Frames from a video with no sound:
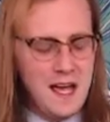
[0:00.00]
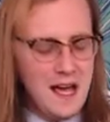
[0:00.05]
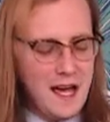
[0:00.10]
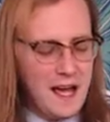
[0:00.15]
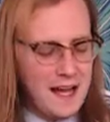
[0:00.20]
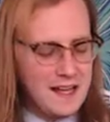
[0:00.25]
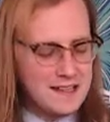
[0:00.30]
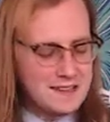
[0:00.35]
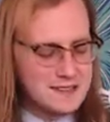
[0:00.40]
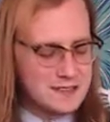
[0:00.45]

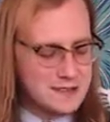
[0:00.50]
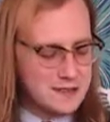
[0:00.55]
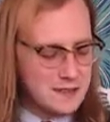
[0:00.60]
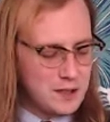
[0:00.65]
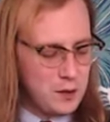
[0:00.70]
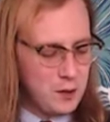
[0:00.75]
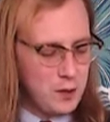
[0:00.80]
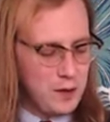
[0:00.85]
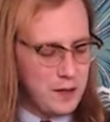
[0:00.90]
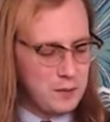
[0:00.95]
And
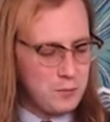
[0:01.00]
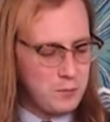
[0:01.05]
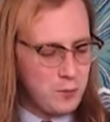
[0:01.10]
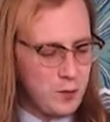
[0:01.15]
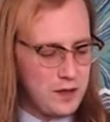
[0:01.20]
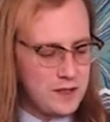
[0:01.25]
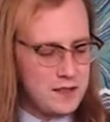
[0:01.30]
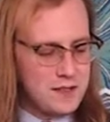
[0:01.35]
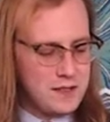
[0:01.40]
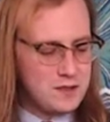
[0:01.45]
so I
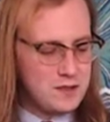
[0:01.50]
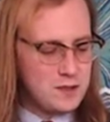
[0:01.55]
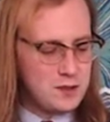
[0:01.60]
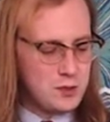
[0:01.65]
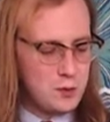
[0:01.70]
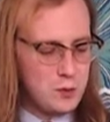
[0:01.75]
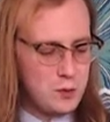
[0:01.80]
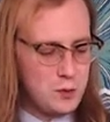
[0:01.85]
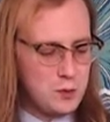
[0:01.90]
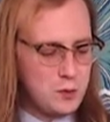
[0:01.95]
wanted
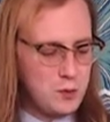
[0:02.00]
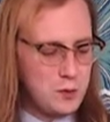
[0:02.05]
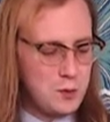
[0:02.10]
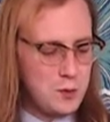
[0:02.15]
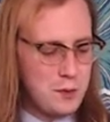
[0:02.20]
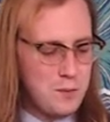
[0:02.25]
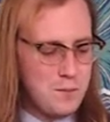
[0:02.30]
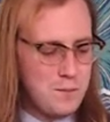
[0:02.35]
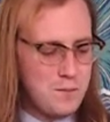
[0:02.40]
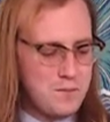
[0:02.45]
to
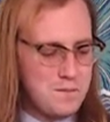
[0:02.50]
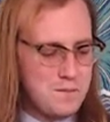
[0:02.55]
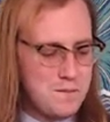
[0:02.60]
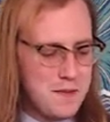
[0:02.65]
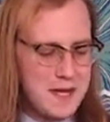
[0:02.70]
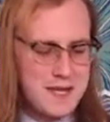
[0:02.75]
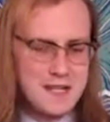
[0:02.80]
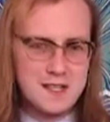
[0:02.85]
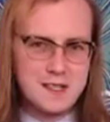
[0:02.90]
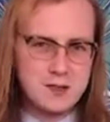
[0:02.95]

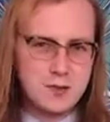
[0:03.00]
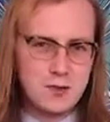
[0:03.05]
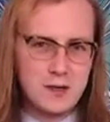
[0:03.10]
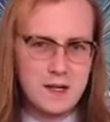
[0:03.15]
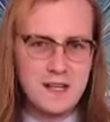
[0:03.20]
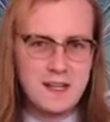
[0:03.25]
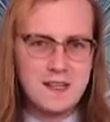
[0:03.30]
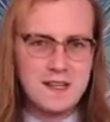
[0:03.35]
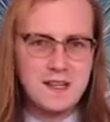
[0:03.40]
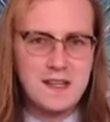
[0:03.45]
make a
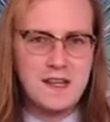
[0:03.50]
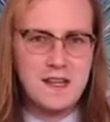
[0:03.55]
drink